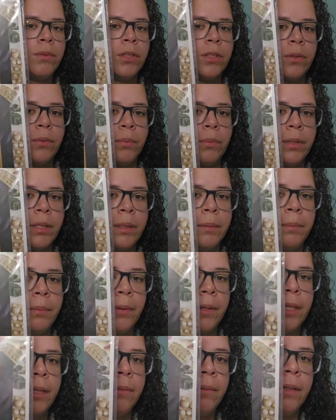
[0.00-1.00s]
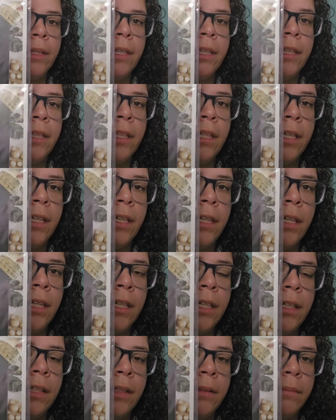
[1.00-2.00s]
will look really pretty with the
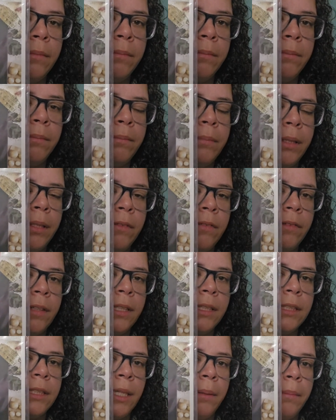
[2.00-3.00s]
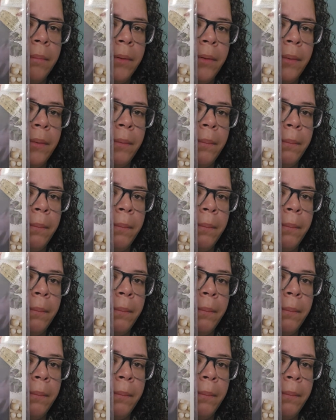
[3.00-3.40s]
butterfly sampler.